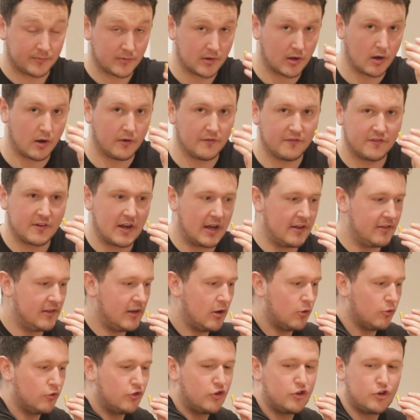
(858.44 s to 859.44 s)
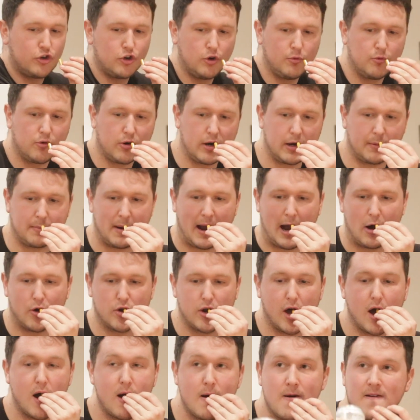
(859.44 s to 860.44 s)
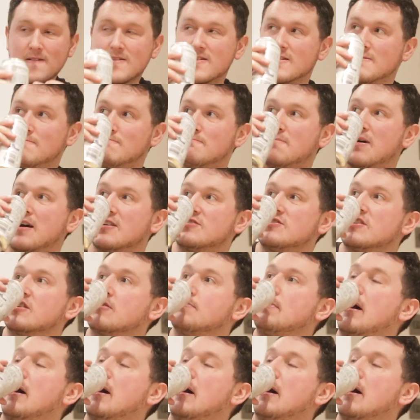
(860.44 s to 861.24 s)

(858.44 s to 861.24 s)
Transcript: Can't forget the old turmeric powder, the magic